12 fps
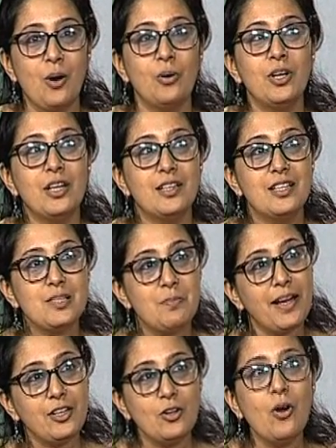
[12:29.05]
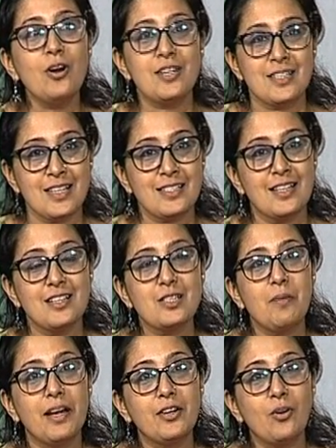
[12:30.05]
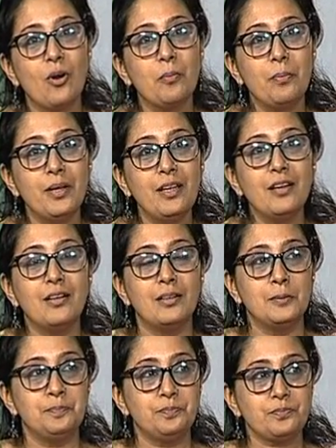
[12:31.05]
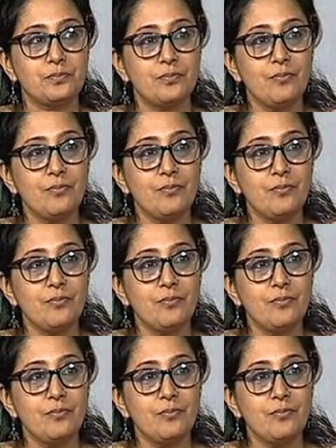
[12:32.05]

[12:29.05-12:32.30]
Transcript: Now, this might not, as I said, this might not be um,